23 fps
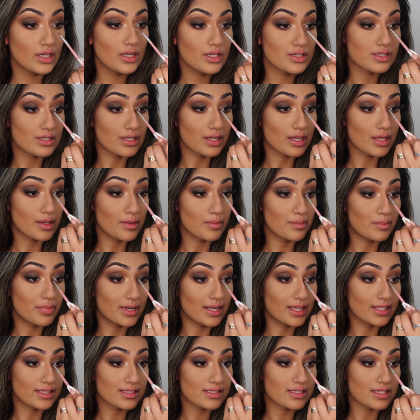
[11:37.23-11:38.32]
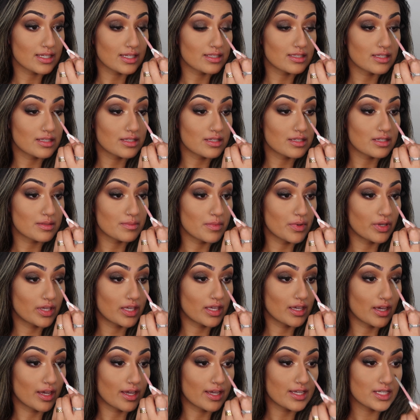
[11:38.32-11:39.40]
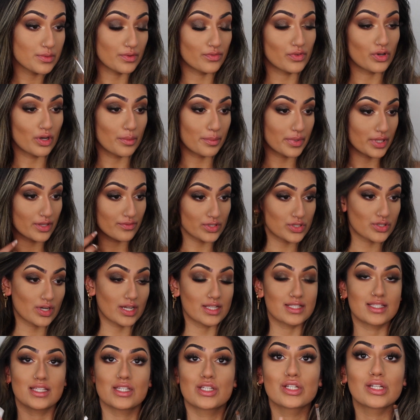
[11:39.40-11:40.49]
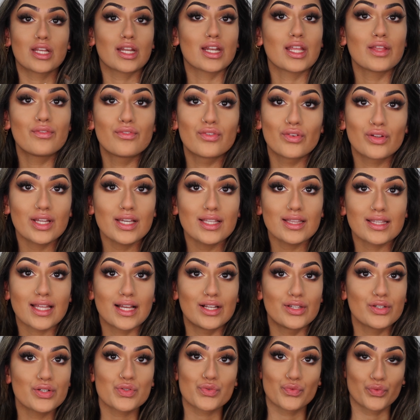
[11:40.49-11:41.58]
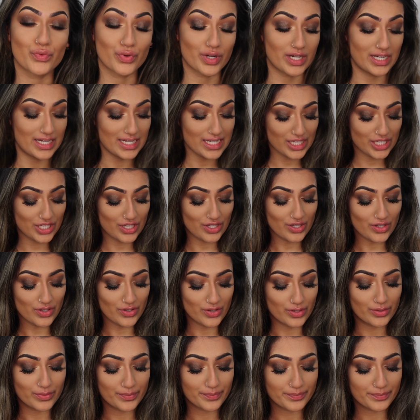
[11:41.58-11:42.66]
so that it blends into the smoky eye, so we've got a bit of a transition, and I feel like that looks really cute.